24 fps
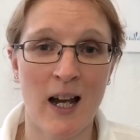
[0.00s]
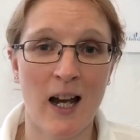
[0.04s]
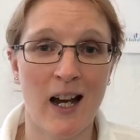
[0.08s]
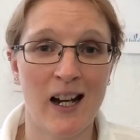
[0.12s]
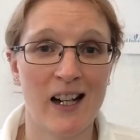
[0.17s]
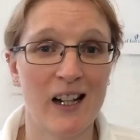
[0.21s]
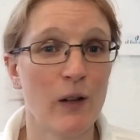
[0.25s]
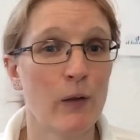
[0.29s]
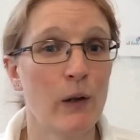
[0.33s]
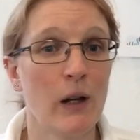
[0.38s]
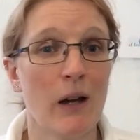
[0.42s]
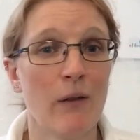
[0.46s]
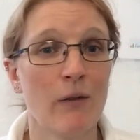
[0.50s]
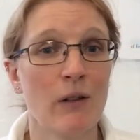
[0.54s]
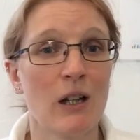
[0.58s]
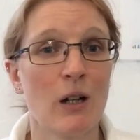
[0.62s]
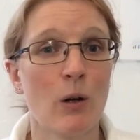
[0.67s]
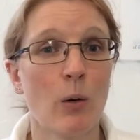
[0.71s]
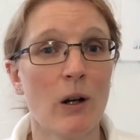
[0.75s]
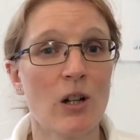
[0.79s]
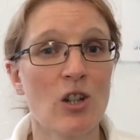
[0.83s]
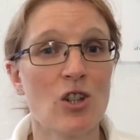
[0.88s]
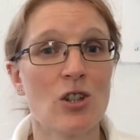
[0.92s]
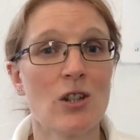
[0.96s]
And if you have any
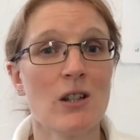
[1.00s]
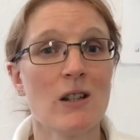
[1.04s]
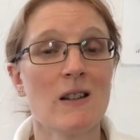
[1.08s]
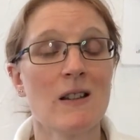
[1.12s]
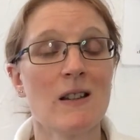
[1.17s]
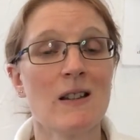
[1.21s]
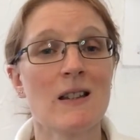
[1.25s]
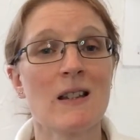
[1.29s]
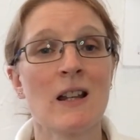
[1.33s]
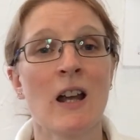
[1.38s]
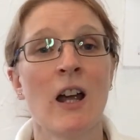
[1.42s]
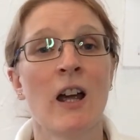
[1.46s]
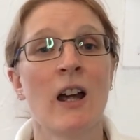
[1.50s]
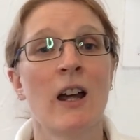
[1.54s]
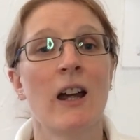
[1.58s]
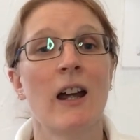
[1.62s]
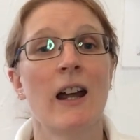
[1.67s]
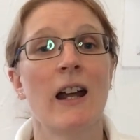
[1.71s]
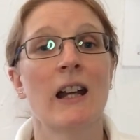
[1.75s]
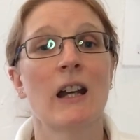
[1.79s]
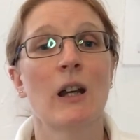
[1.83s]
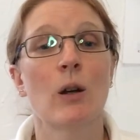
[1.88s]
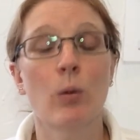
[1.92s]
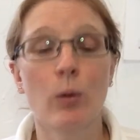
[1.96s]
questions,
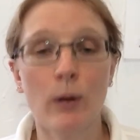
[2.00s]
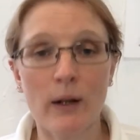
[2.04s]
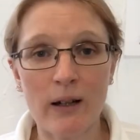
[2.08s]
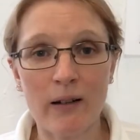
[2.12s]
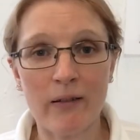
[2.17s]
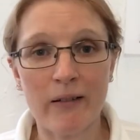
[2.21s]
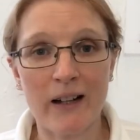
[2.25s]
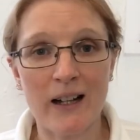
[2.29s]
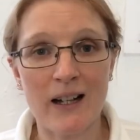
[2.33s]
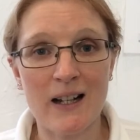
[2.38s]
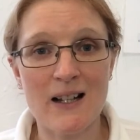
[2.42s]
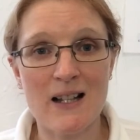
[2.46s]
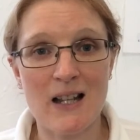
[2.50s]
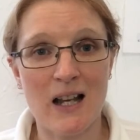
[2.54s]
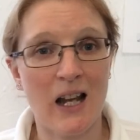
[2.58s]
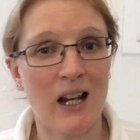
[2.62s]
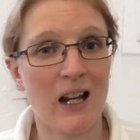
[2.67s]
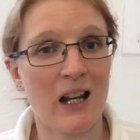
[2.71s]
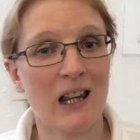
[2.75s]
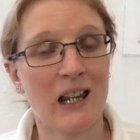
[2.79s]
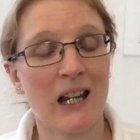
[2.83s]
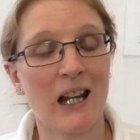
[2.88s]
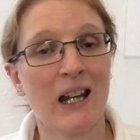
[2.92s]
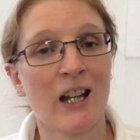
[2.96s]
any queries,
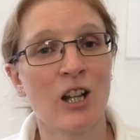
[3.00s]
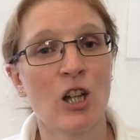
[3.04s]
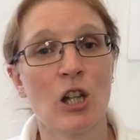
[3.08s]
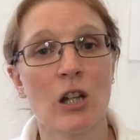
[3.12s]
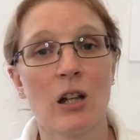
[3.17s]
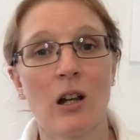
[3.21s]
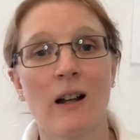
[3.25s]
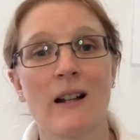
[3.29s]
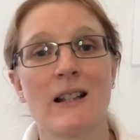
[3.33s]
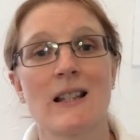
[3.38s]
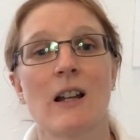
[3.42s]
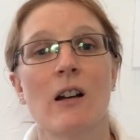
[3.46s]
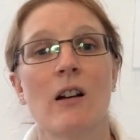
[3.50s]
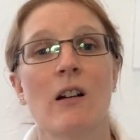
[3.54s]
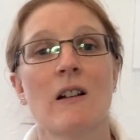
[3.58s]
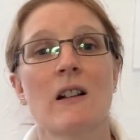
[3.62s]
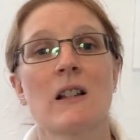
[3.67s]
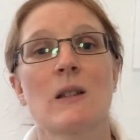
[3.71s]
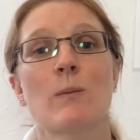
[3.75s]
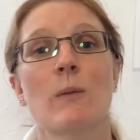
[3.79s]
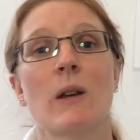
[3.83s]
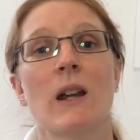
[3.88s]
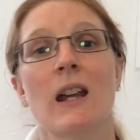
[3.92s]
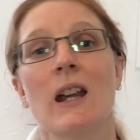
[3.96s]
anything you'd like to
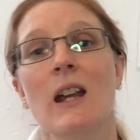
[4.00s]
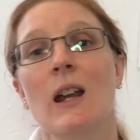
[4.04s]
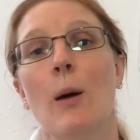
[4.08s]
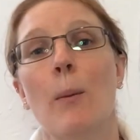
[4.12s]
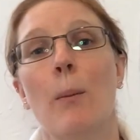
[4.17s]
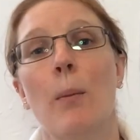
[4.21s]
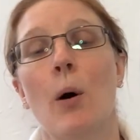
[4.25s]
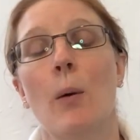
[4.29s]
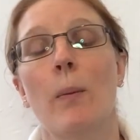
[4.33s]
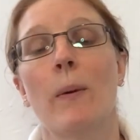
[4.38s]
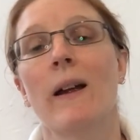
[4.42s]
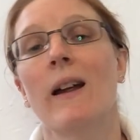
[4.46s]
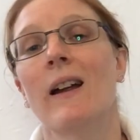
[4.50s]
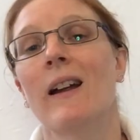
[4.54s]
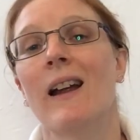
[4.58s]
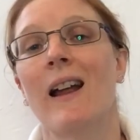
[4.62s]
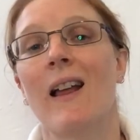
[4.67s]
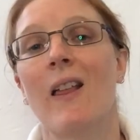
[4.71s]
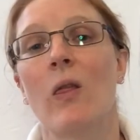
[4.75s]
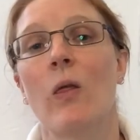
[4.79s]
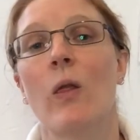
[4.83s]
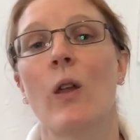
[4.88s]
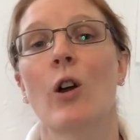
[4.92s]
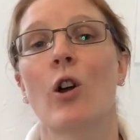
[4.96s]
ask me, pop it
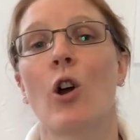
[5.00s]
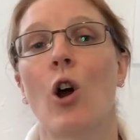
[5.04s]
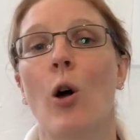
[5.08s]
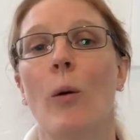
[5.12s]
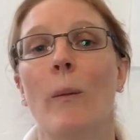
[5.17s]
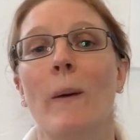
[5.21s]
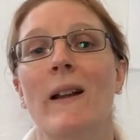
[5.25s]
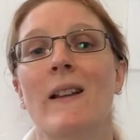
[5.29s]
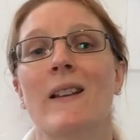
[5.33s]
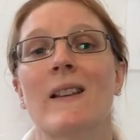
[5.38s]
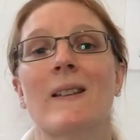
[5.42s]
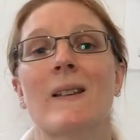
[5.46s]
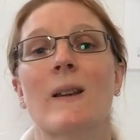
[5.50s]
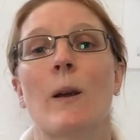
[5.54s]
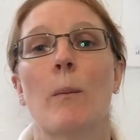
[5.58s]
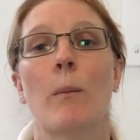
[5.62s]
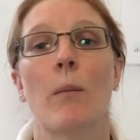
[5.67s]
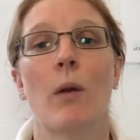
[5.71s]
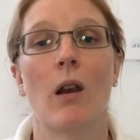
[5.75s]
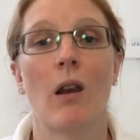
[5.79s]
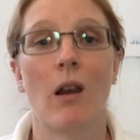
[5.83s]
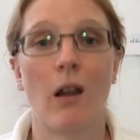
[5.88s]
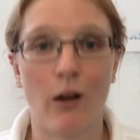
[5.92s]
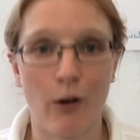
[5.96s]
in the comments
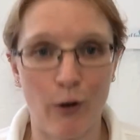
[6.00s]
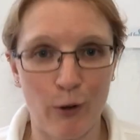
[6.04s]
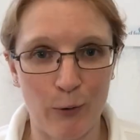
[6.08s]
below.